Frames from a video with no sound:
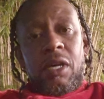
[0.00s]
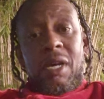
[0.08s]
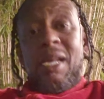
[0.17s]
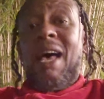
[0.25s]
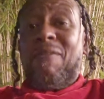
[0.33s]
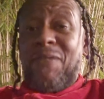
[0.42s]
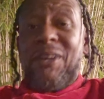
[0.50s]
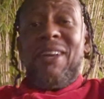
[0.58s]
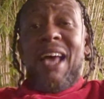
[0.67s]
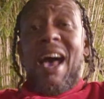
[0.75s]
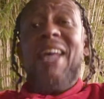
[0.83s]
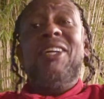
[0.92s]
And I figured
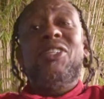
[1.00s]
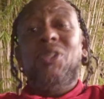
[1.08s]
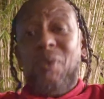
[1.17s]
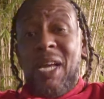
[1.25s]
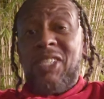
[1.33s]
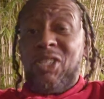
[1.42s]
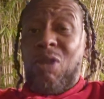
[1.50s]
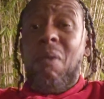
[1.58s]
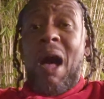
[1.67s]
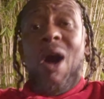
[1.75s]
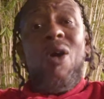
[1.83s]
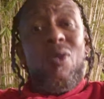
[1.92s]
out how to do that shit on
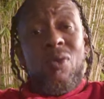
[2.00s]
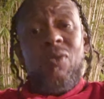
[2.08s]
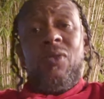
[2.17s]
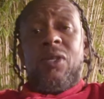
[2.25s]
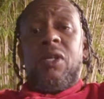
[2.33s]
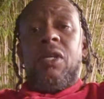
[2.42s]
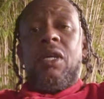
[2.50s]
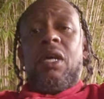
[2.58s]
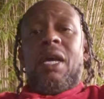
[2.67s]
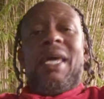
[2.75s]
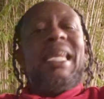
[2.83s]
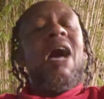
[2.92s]
my own.
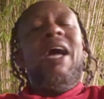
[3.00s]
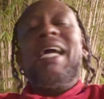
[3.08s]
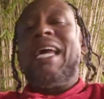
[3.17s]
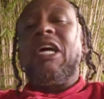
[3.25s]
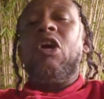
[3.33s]
And now I ain't got to